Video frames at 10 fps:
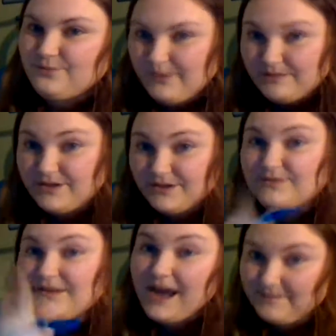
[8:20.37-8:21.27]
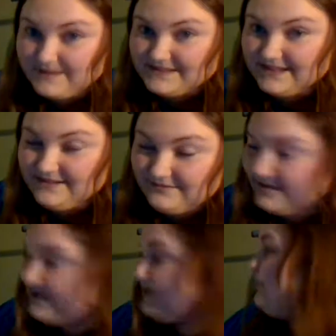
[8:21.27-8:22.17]
we want to do the opposite,
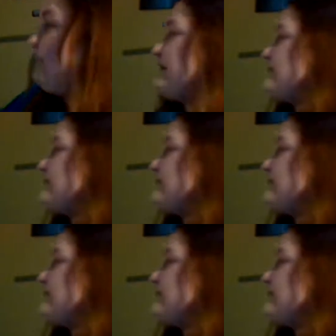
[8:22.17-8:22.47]
which